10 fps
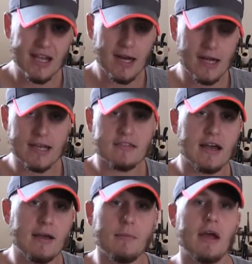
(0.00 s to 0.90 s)
Click
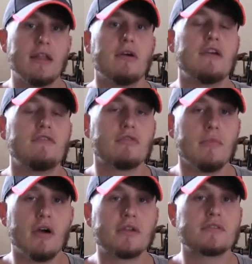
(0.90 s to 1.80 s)
that, and it'll give you
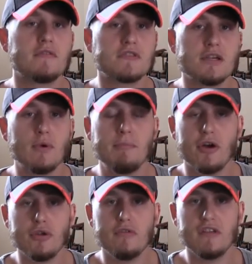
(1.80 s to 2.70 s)
reminders, obviously, when
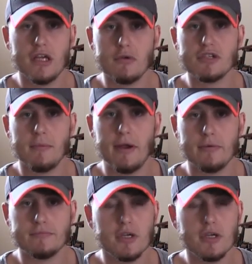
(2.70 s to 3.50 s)
my new videos come out.